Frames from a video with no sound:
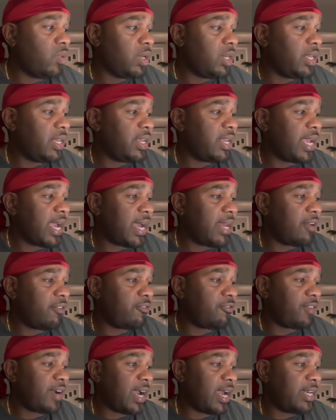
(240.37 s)
really kind
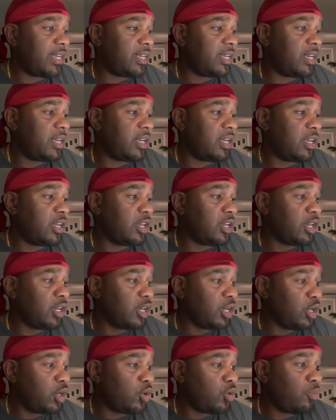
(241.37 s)
of find it a
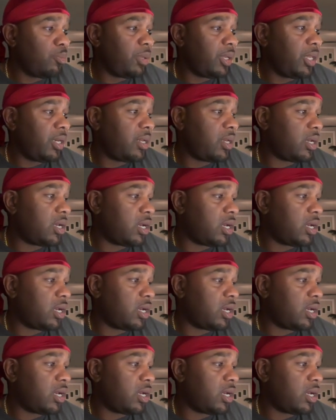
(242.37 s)
little bit